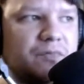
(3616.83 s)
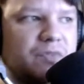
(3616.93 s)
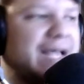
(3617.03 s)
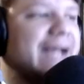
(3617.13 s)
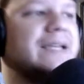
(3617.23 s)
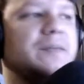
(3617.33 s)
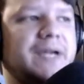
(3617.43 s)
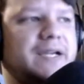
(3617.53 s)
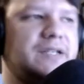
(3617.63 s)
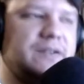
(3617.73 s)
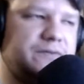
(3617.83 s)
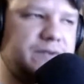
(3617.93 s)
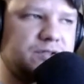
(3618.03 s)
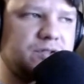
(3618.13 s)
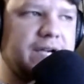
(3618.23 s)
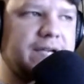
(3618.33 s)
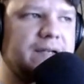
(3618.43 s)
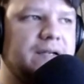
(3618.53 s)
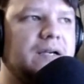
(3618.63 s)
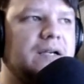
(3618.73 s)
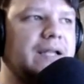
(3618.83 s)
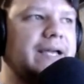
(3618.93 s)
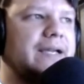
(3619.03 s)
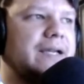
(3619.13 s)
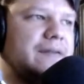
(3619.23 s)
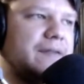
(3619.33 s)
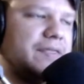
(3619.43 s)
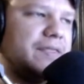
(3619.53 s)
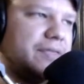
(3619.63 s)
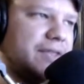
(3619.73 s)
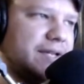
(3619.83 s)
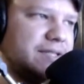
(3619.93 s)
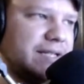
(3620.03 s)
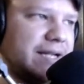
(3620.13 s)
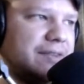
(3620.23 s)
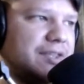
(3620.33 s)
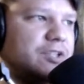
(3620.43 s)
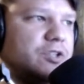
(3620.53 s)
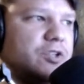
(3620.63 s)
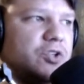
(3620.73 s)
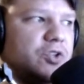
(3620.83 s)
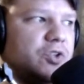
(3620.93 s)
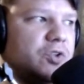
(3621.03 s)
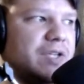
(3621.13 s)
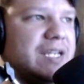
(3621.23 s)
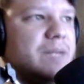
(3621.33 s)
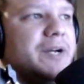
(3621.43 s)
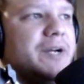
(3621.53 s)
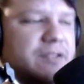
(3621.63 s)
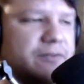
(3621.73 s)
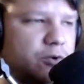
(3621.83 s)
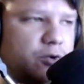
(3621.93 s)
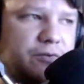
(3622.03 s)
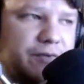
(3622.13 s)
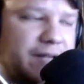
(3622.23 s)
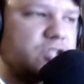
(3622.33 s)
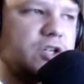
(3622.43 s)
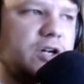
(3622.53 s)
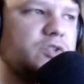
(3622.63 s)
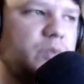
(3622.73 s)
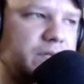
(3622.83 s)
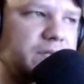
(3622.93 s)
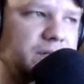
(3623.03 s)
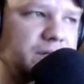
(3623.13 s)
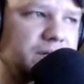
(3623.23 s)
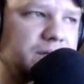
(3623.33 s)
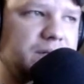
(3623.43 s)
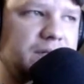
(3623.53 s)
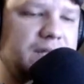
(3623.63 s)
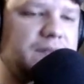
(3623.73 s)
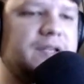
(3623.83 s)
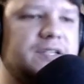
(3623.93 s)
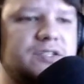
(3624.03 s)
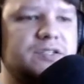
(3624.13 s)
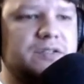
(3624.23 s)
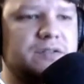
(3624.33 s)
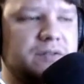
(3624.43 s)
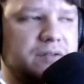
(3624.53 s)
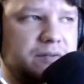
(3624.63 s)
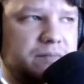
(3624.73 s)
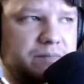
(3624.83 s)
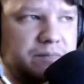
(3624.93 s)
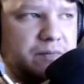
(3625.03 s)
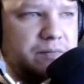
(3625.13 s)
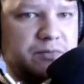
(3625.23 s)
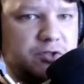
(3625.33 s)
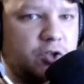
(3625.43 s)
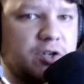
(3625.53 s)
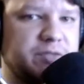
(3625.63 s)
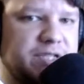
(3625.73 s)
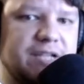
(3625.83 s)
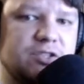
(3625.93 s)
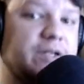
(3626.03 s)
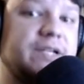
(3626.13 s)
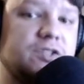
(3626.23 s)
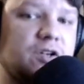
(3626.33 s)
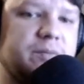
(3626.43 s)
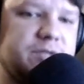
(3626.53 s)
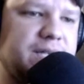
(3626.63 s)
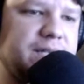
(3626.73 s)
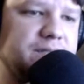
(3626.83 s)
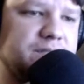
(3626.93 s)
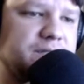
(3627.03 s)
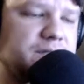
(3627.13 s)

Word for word: that can make a difference right like the, the thing is like i think anybody who defends joss whedon in this circumstance or any circumstance